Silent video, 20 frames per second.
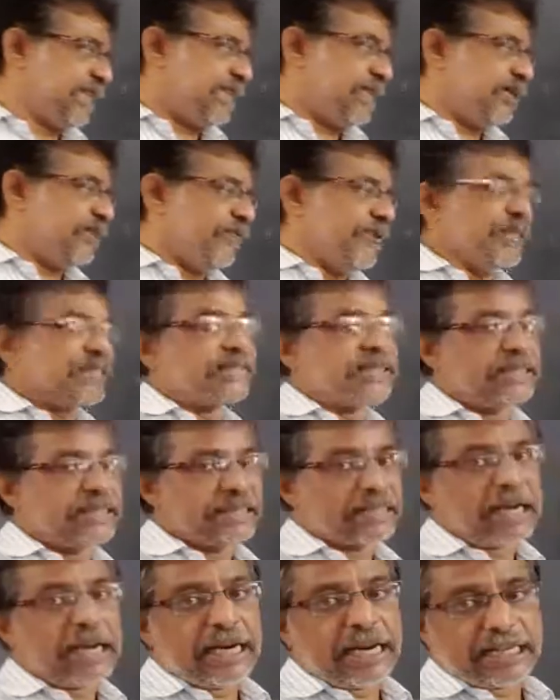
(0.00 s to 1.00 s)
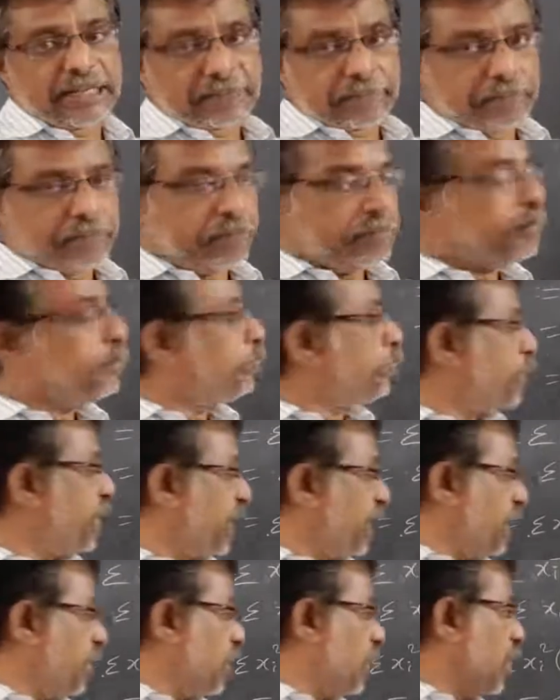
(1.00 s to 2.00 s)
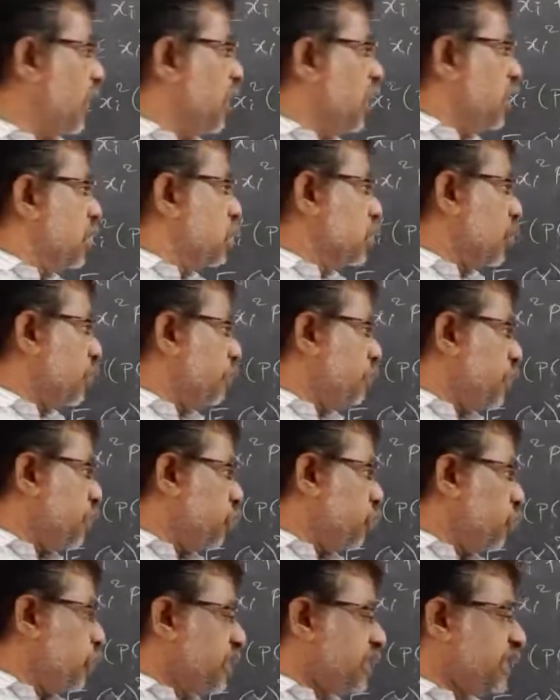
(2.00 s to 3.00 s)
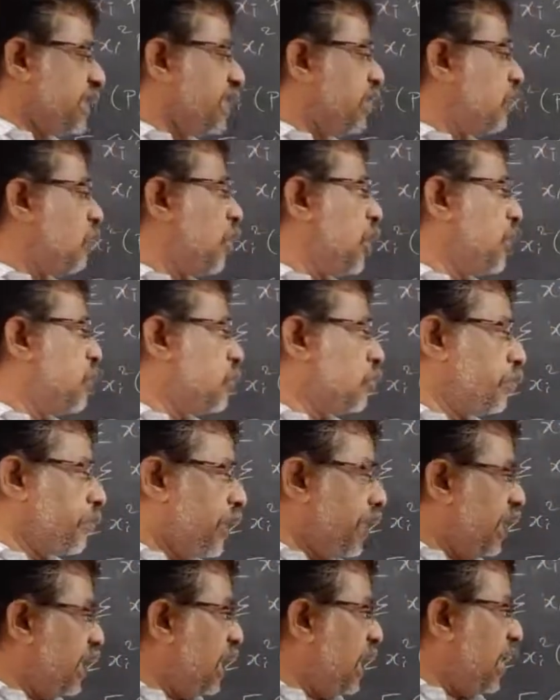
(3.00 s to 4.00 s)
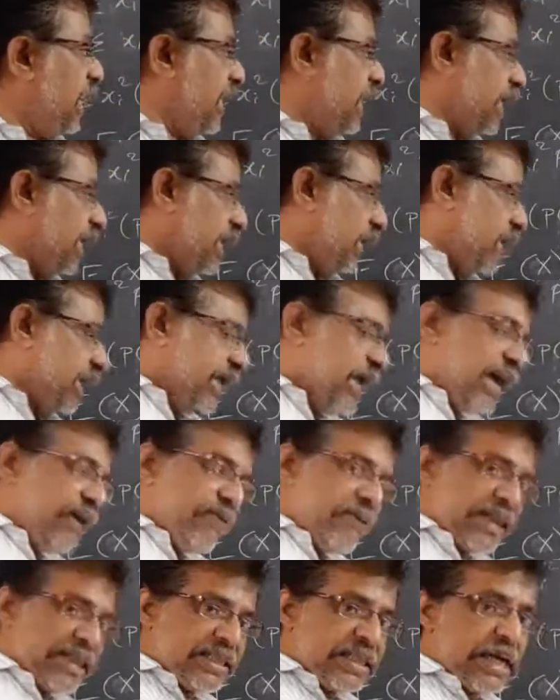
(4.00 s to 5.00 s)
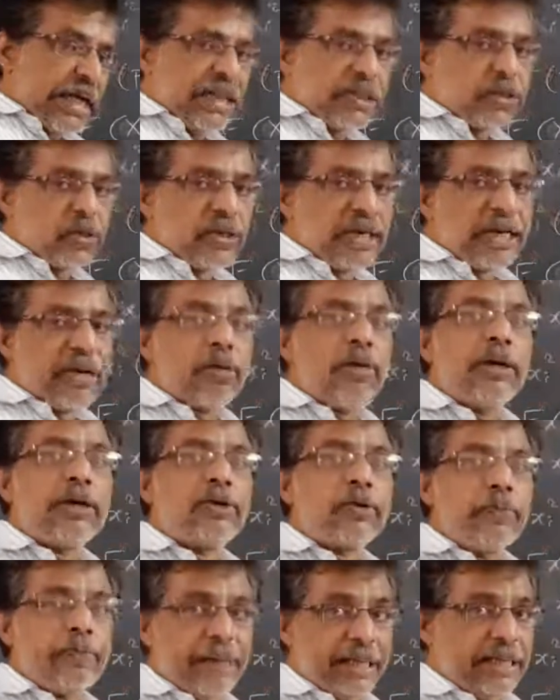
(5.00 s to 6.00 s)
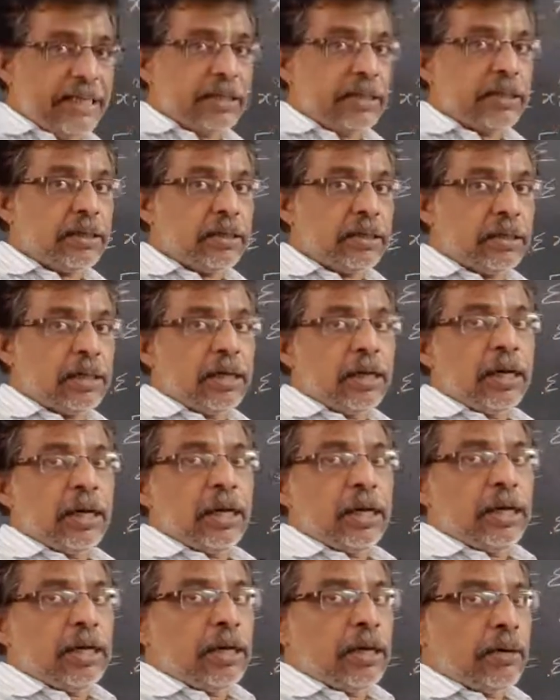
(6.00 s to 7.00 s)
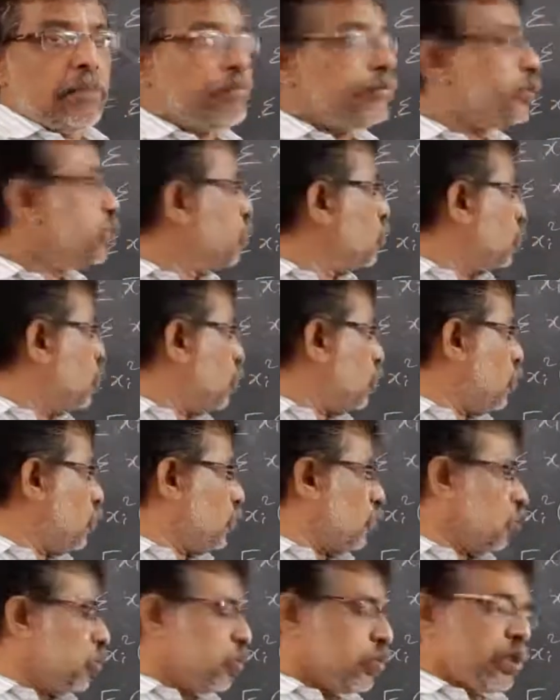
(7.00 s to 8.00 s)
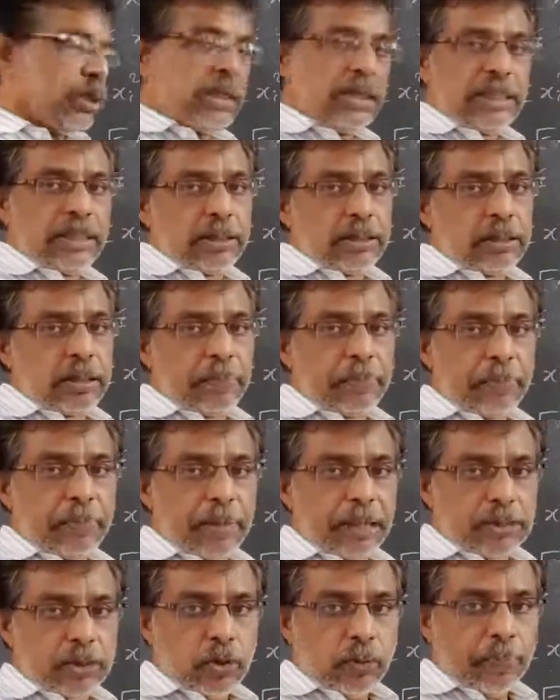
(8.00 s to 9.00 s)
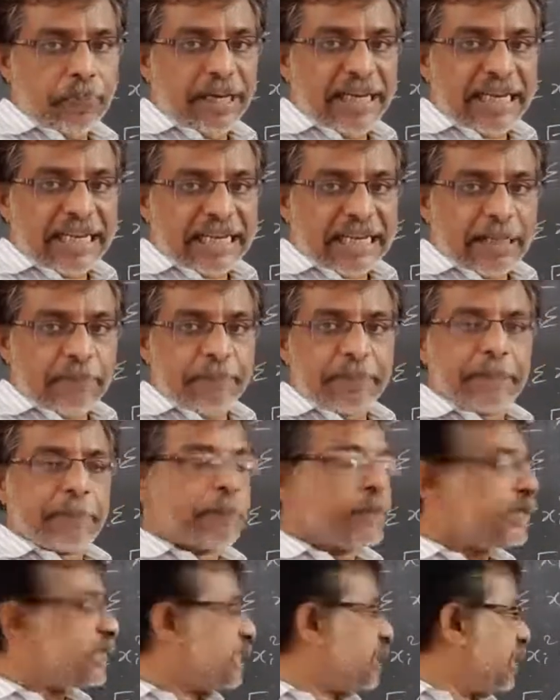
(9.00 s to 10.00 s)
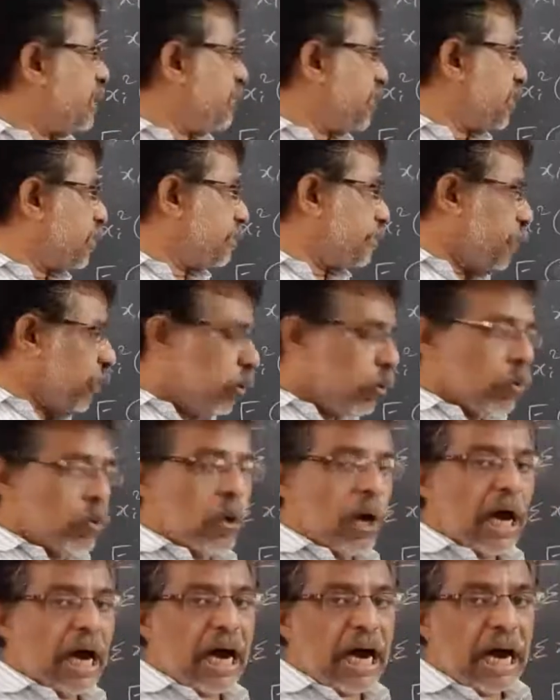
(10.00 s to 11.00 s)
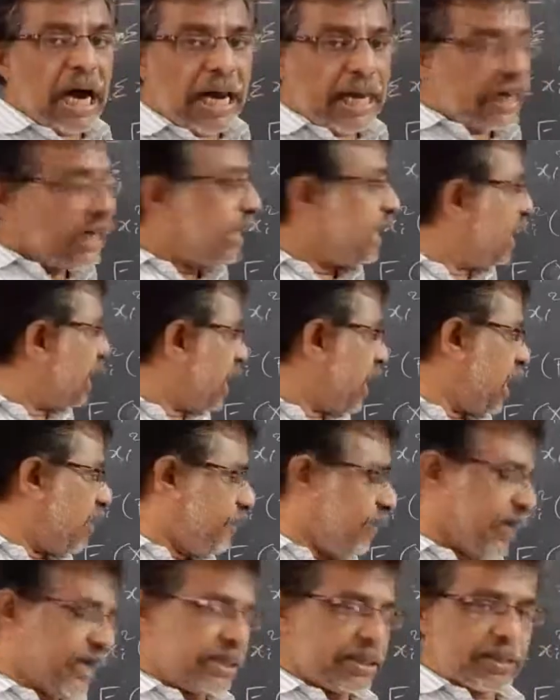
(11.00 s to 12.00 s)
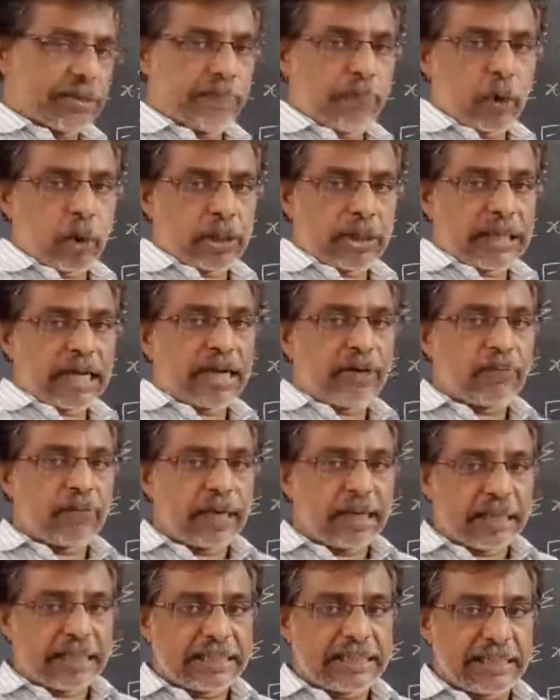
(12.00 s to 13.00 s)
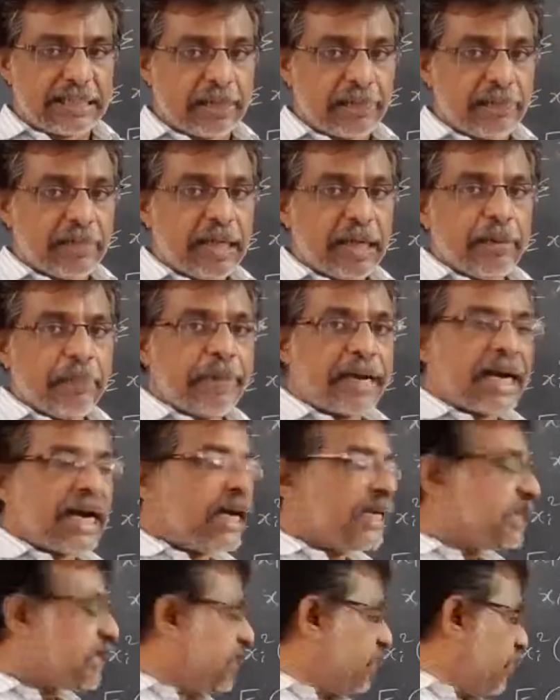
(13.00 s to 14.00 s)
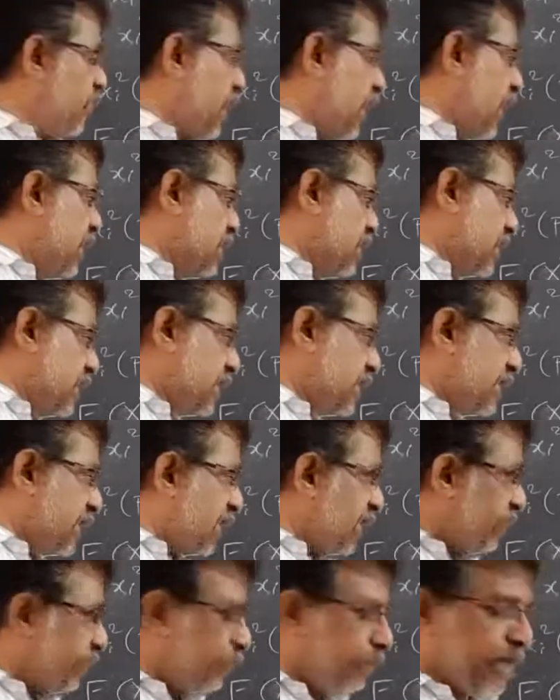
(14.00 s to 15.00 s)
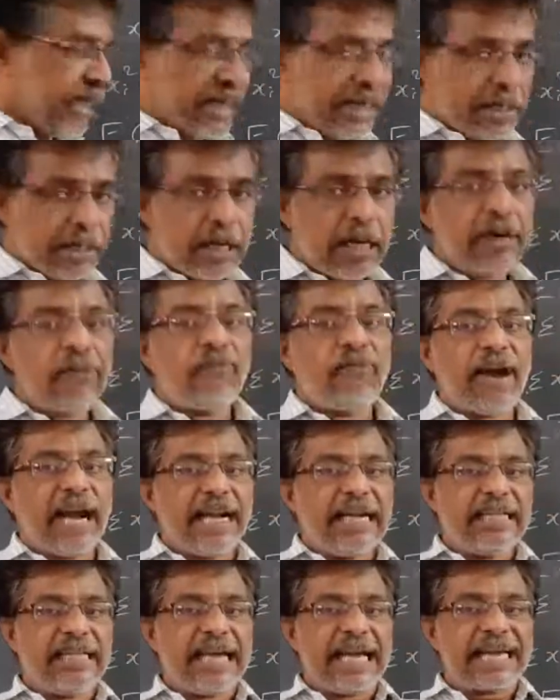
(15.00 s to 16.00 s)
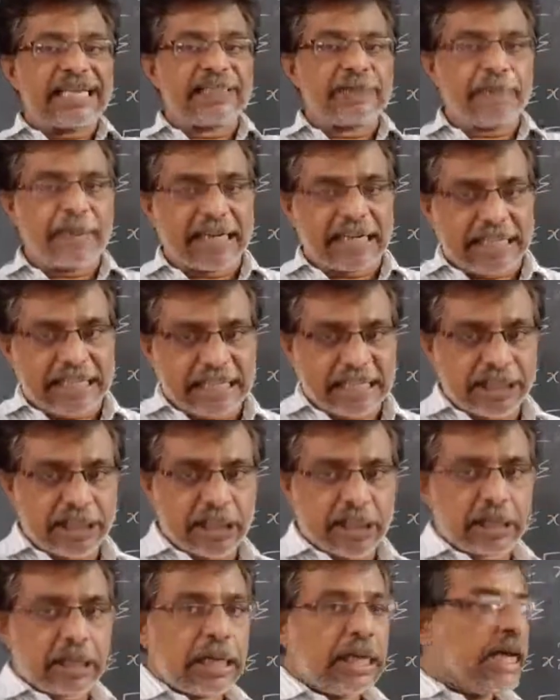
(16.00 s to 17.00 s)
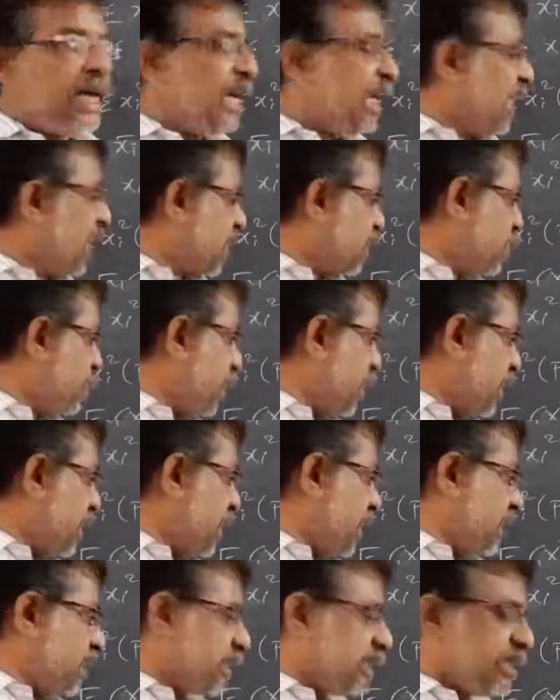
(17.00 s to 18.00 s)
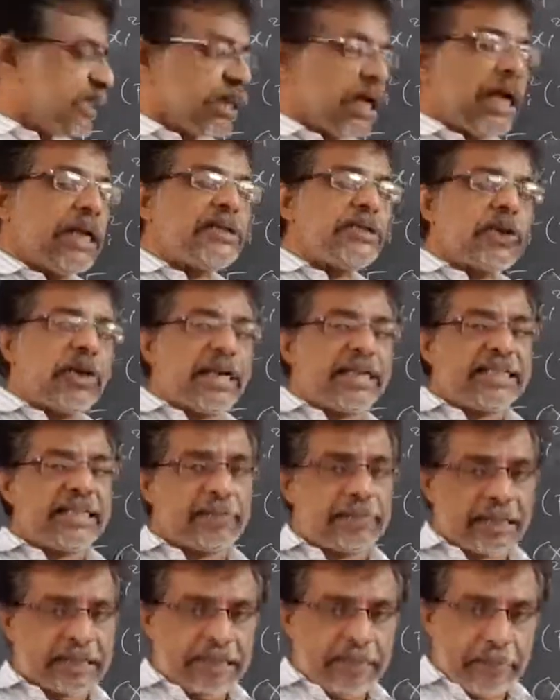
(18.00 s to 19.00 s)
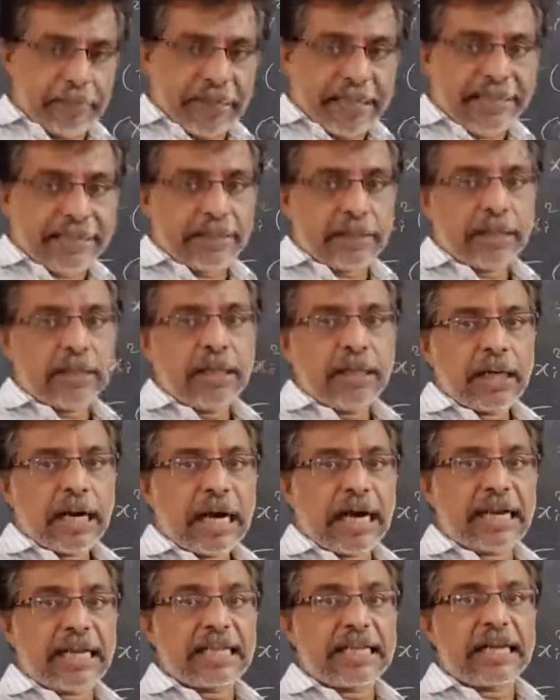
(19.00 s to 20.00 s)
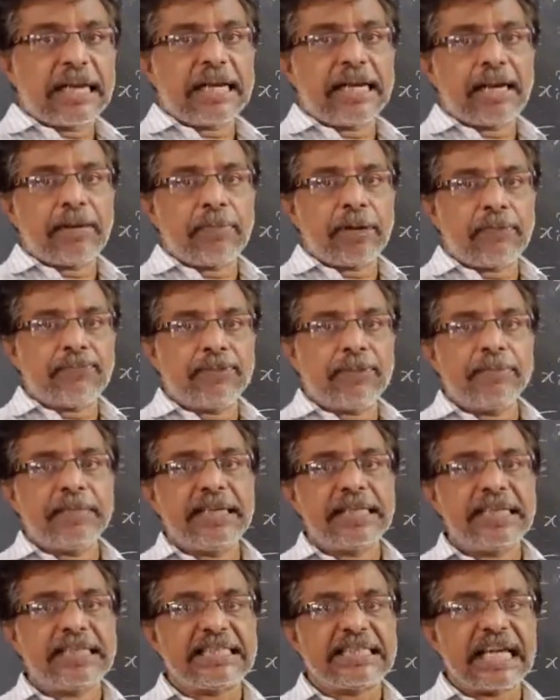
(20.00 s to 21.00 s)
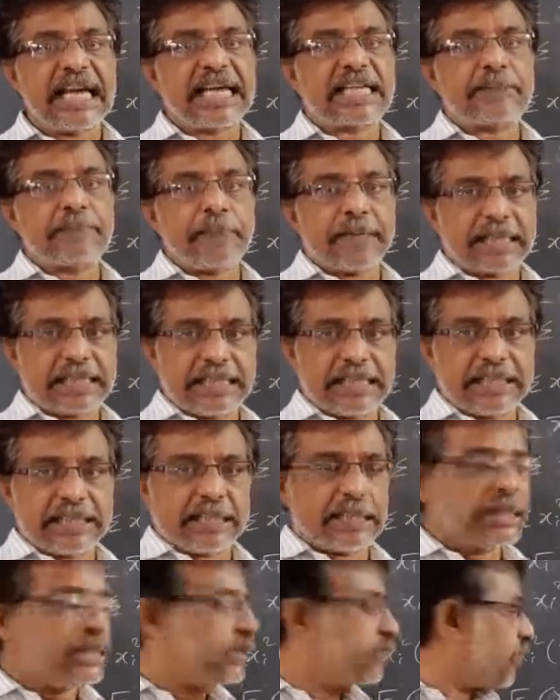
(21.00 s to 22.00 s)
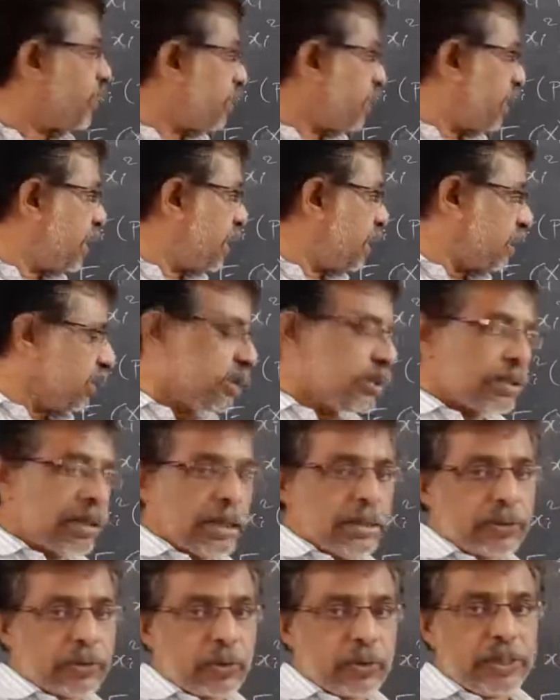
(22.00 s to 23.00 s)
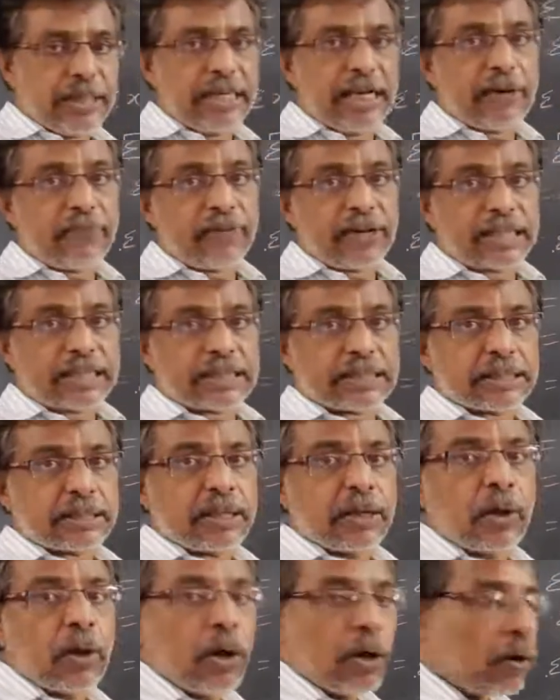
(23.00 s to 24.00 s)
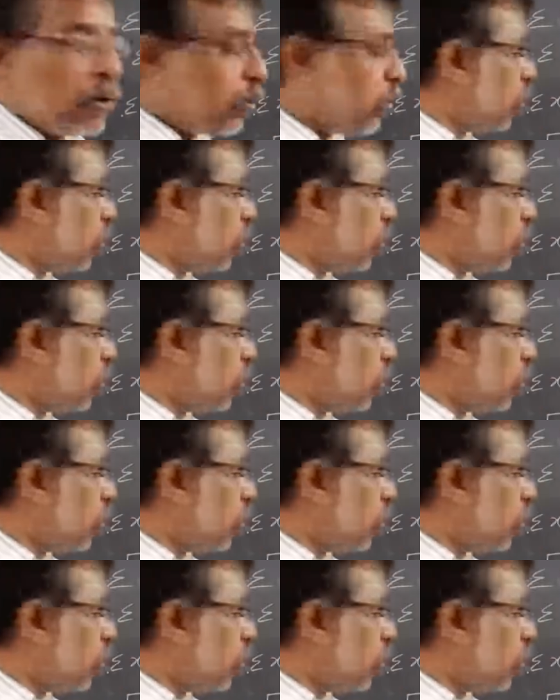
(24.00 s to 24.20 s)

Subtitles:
of x is called as mean. So mu is equal to mean. E of x also equal to mean. Mu. So mean can be represented with mu or E of x. Both are one and same. Because we will ask instead of mean, find the expectation. Expectation is also nothing but the mean. Another name of the mean is expectation. That's why I am writing this also. E of x whole